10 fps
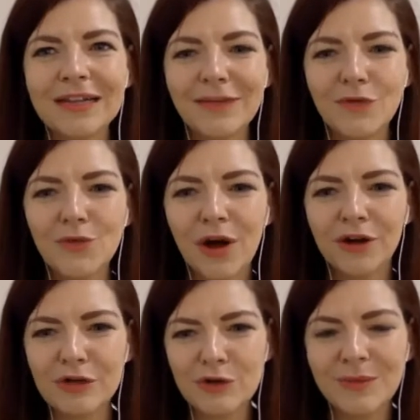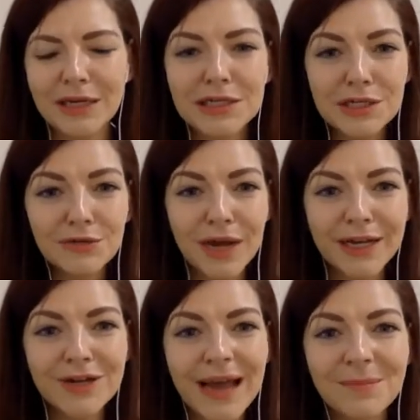I'll give you 1 or 2 minutes to try
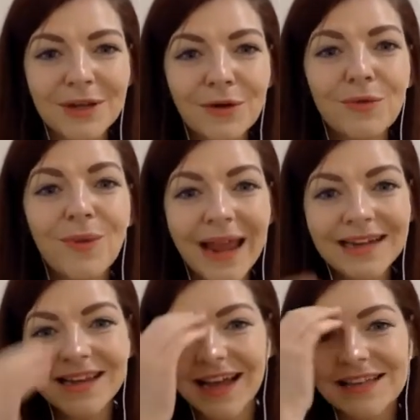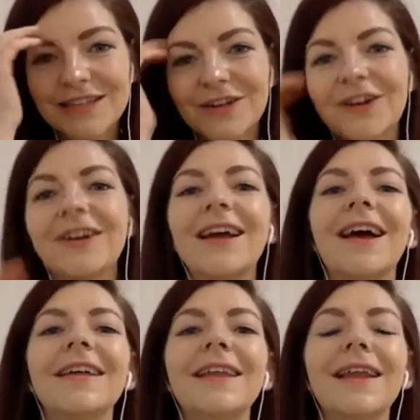to type the correct answer,
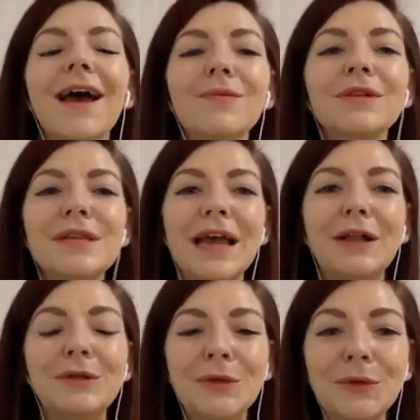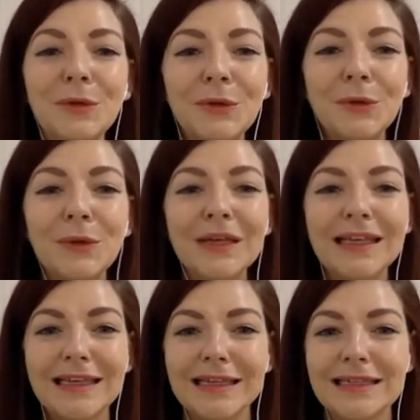and then I will tell you who
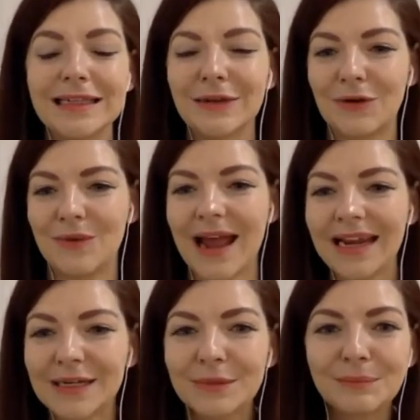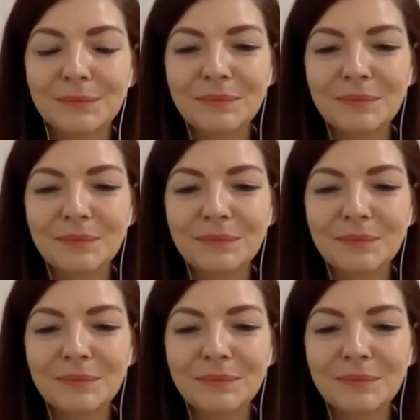is correct.